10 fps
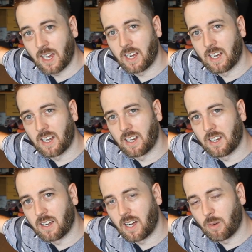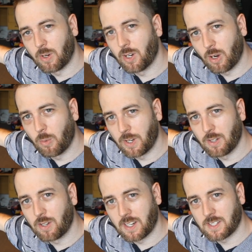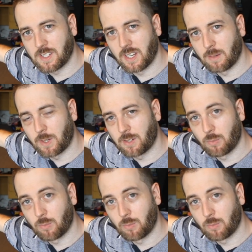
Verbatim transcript: Uh, I want to know what you guys think.